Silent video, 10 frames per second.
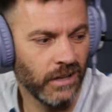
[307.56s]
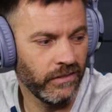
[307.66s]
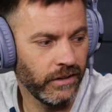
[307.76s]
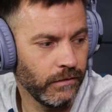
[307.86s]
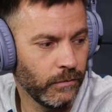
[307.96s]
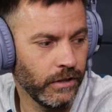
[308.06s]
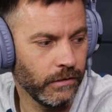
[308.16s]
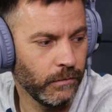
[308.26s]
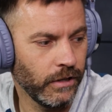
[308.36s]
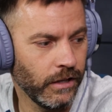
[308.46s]
love it.
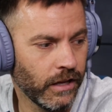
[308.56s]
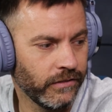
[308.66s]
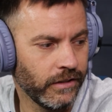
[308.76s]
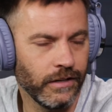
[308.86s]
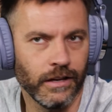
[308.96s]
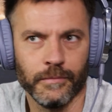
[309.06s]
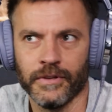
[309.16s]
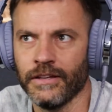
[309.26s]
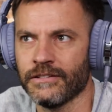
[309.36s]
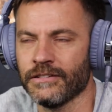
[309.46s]
We love it.
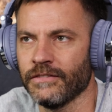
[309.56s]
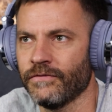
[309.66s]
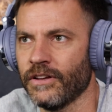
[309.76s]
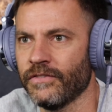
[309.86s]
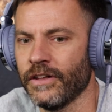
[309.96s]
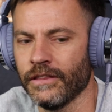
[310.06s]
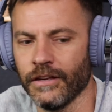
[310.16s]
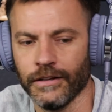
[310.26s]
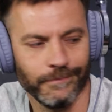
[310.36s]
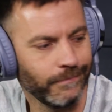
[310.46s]
It's just a fun
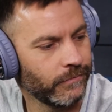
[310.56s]
thing.